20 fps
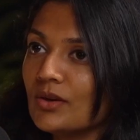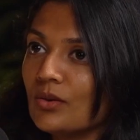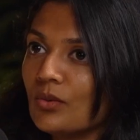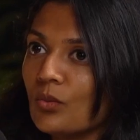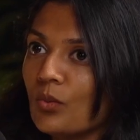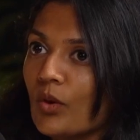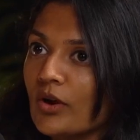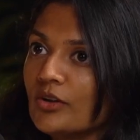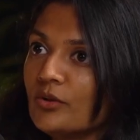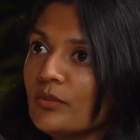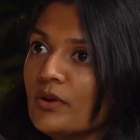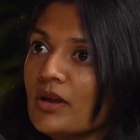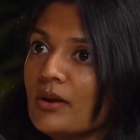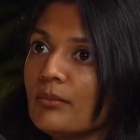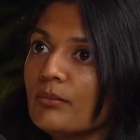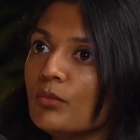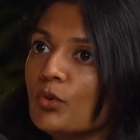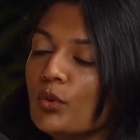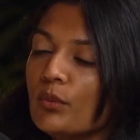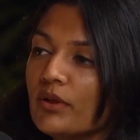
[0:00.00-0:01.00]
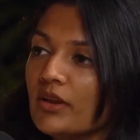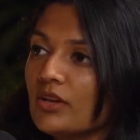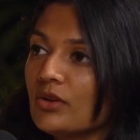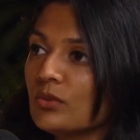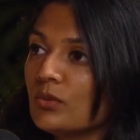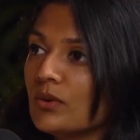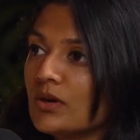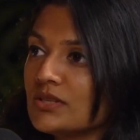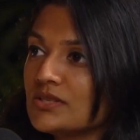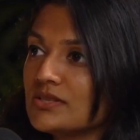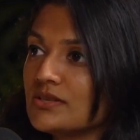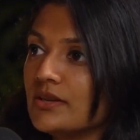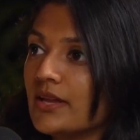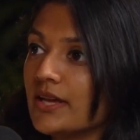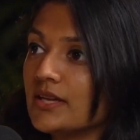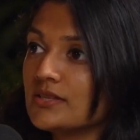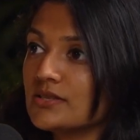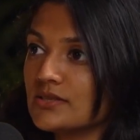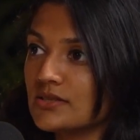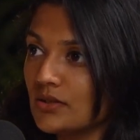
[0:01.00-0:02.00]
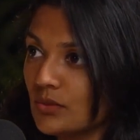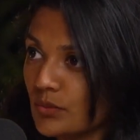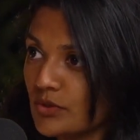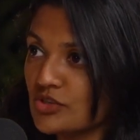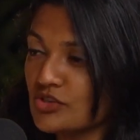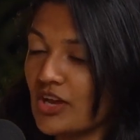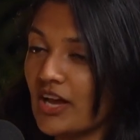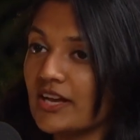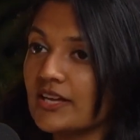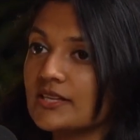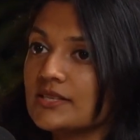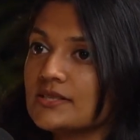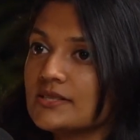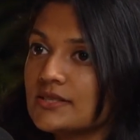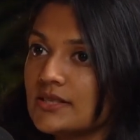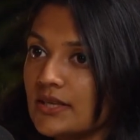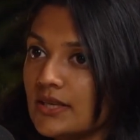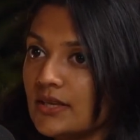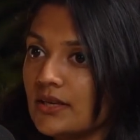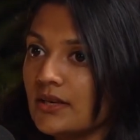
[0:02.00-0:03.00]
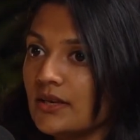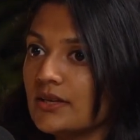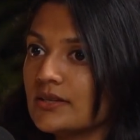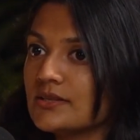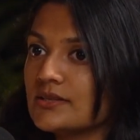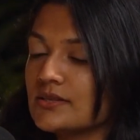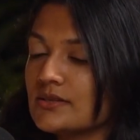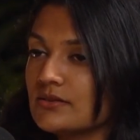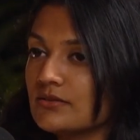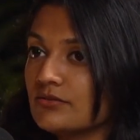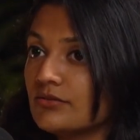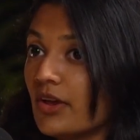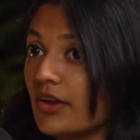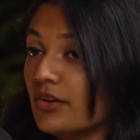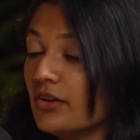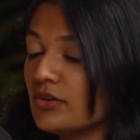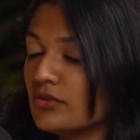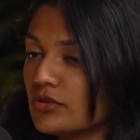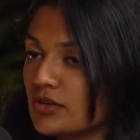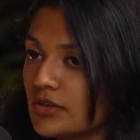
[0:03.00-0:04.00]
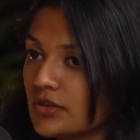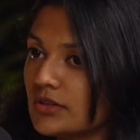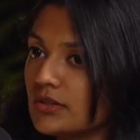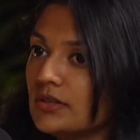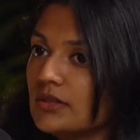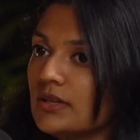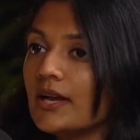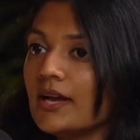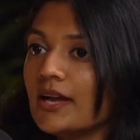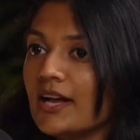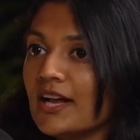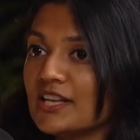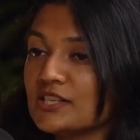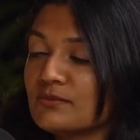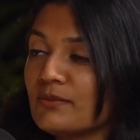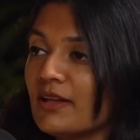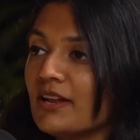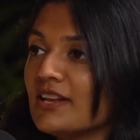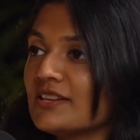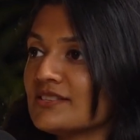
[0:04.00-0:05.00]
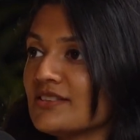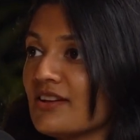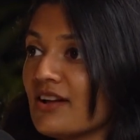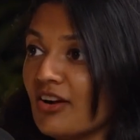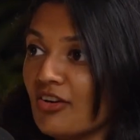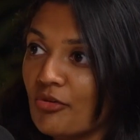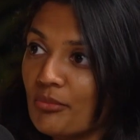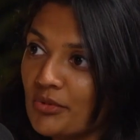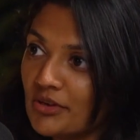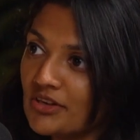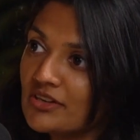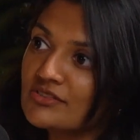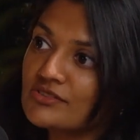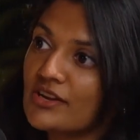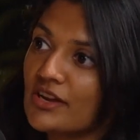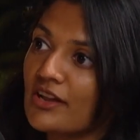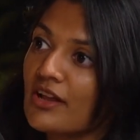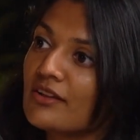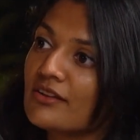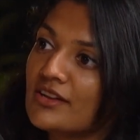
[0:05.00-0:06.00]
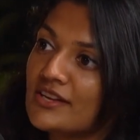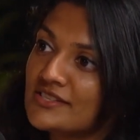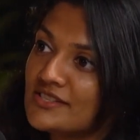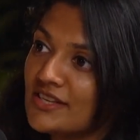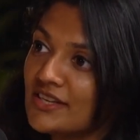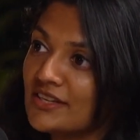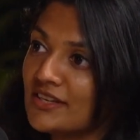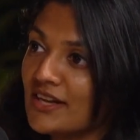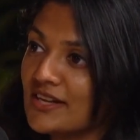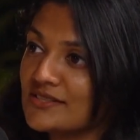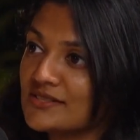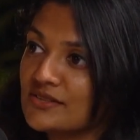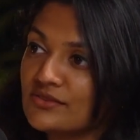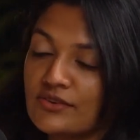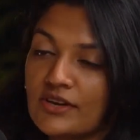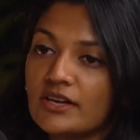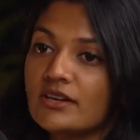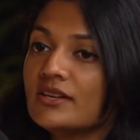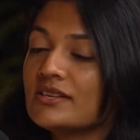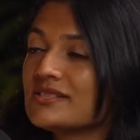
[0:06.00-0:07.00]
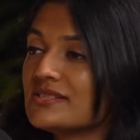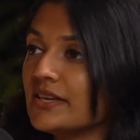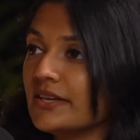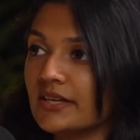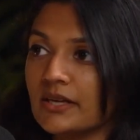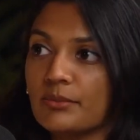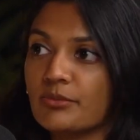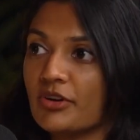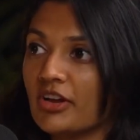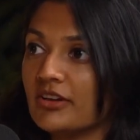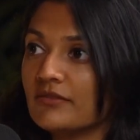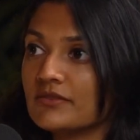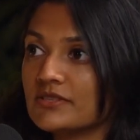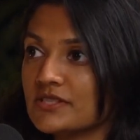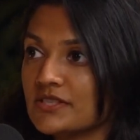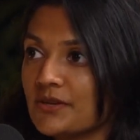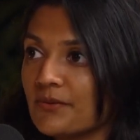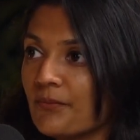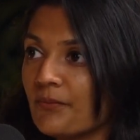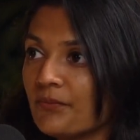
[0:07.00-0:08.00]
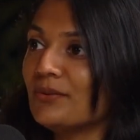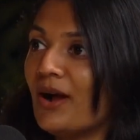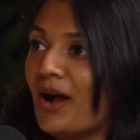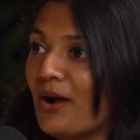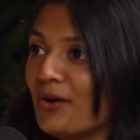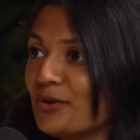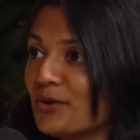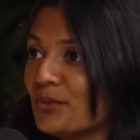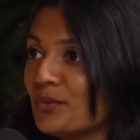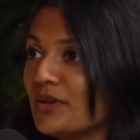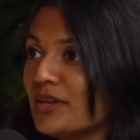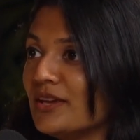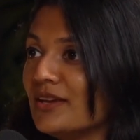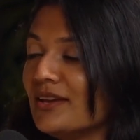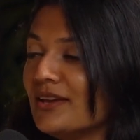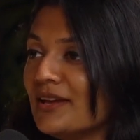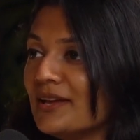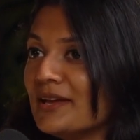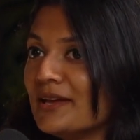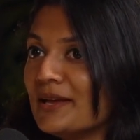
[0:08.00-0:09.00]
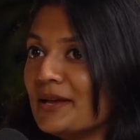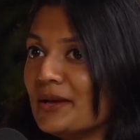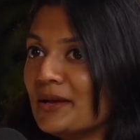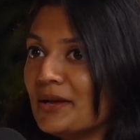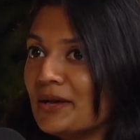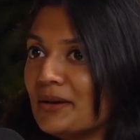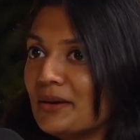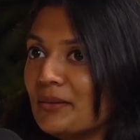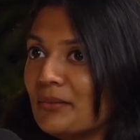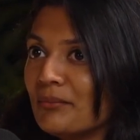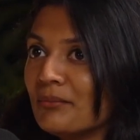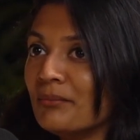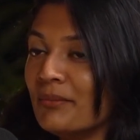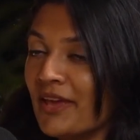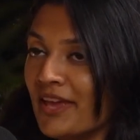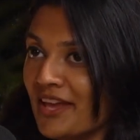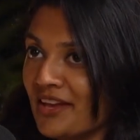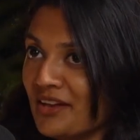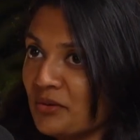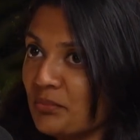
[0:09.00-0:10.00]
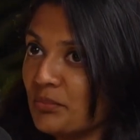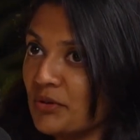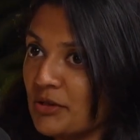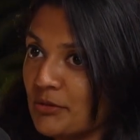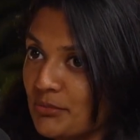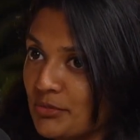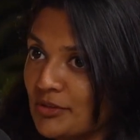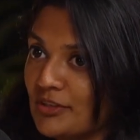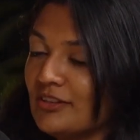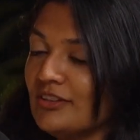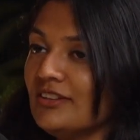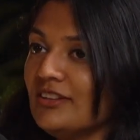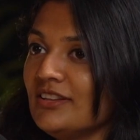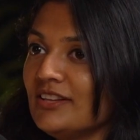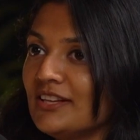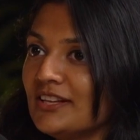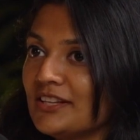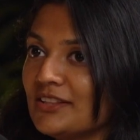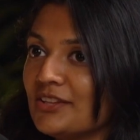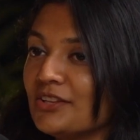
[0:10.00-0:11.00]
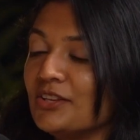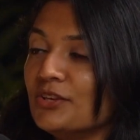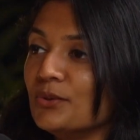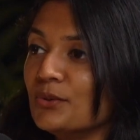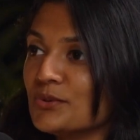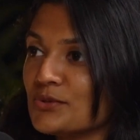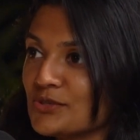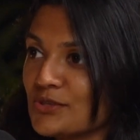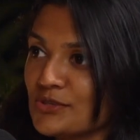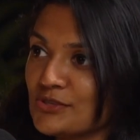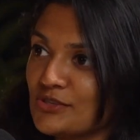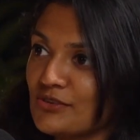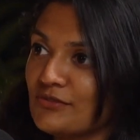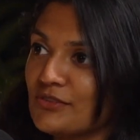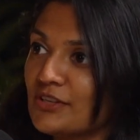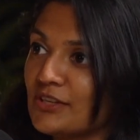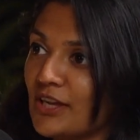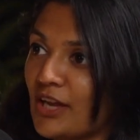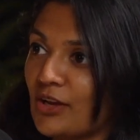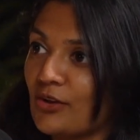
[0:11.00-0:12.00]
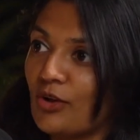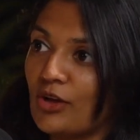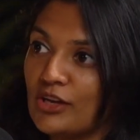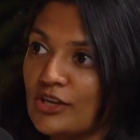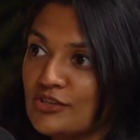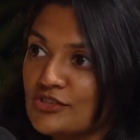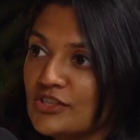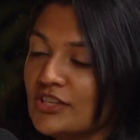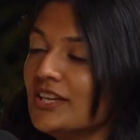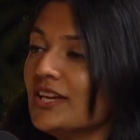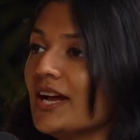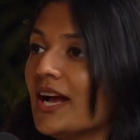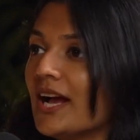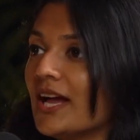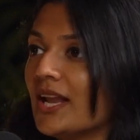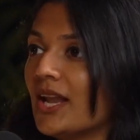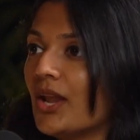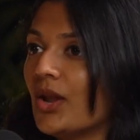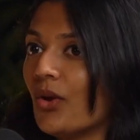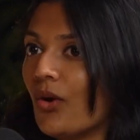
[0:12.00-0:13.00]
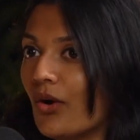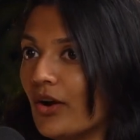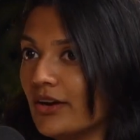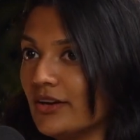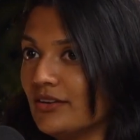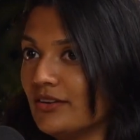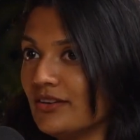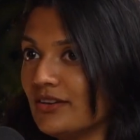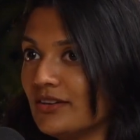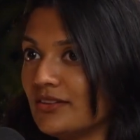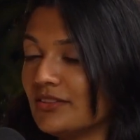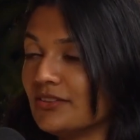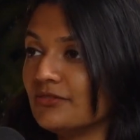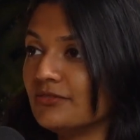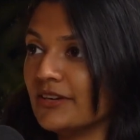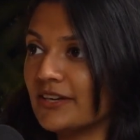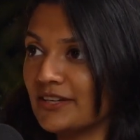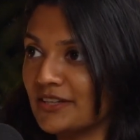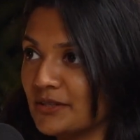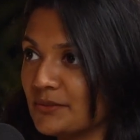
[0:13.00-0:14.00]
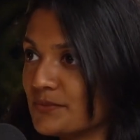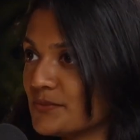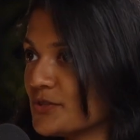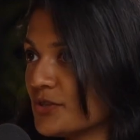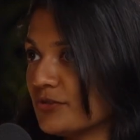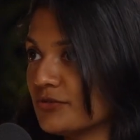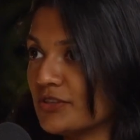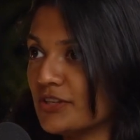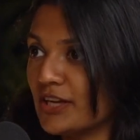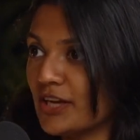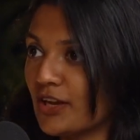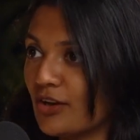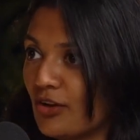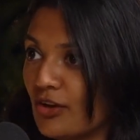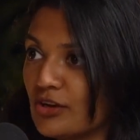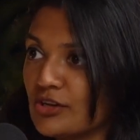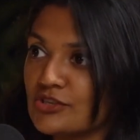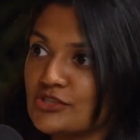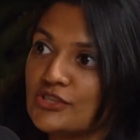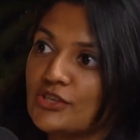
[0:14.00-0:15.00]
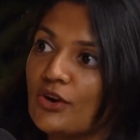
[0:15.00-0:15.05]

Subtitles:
what we are moving towards next, which I see it's very critical, as well as the government is recognizing it as a threat, is data privacy. How do we make people the users of the technology and not the victims of the technology?